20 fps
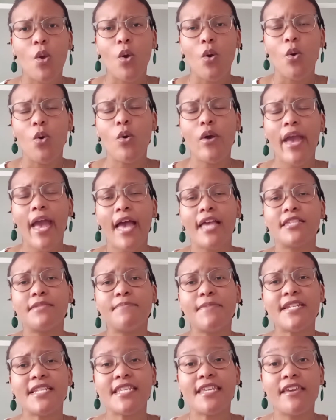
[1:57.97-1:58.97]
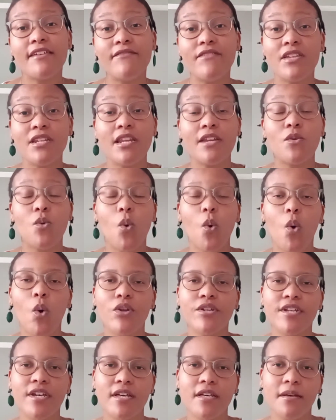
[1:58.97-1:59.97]
who has been given an
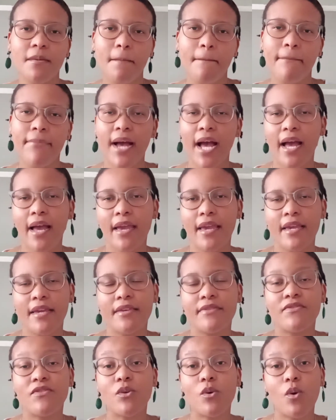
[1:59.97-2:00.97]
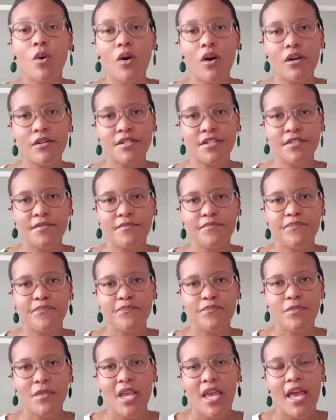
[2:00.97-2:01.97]
order by the court.
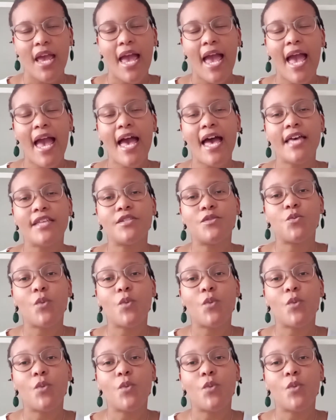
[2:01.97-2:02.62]
And